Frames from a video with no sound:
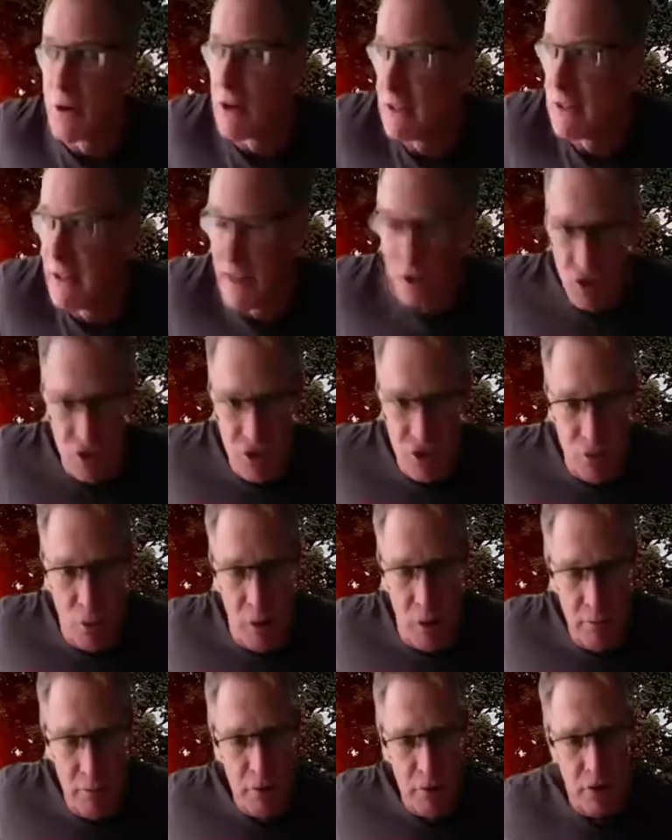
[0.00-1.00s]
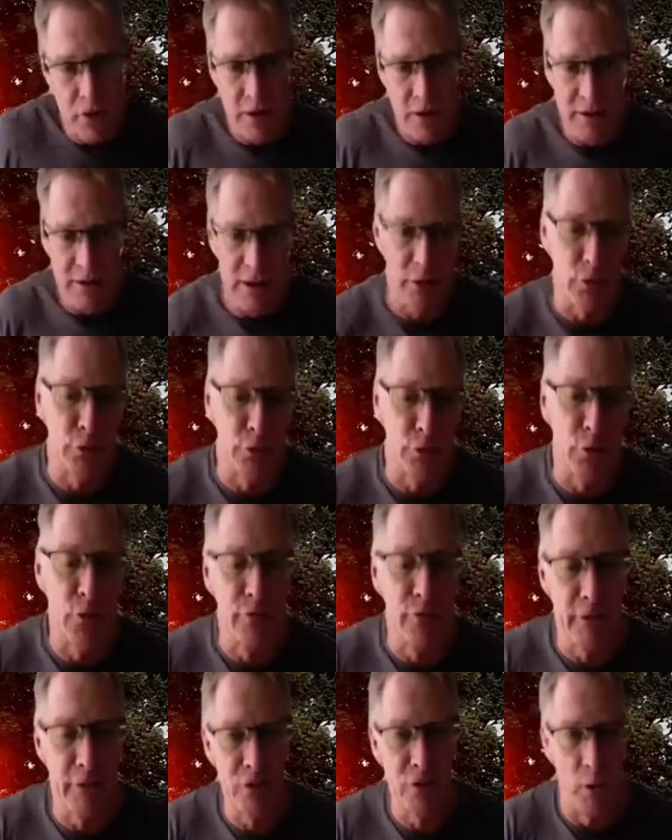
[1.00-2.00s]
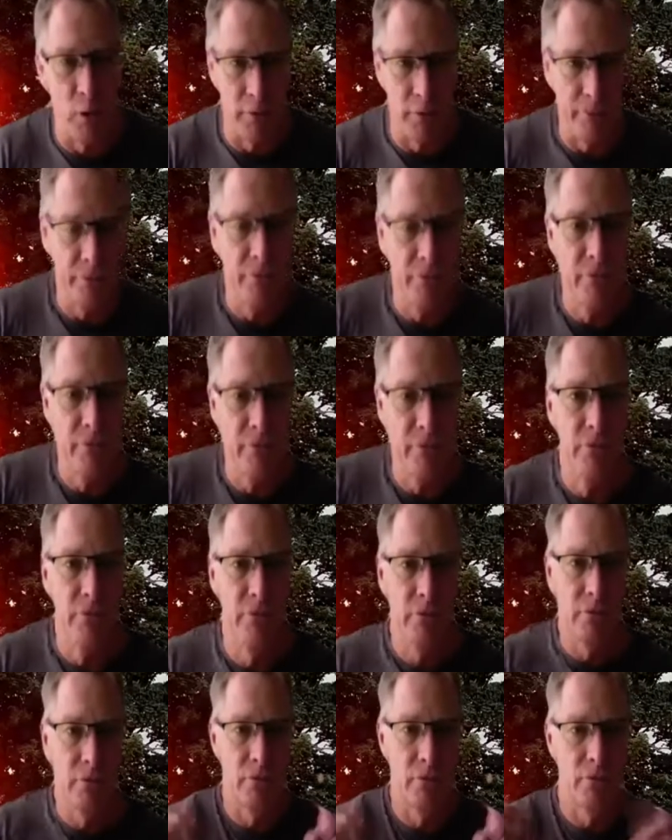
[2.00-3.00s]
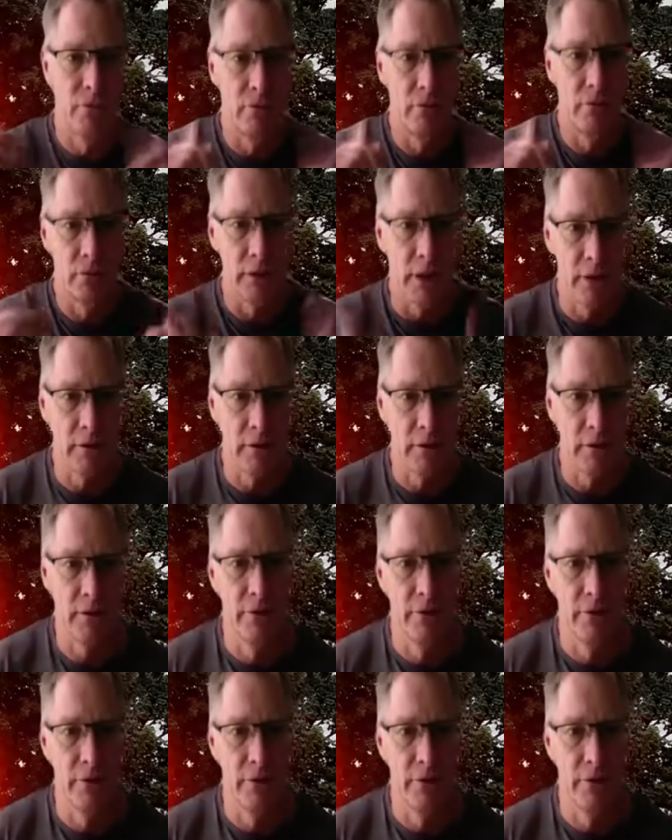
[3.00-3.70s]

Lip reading: the energy one, but you guys had the fruit and veg one. Yeah.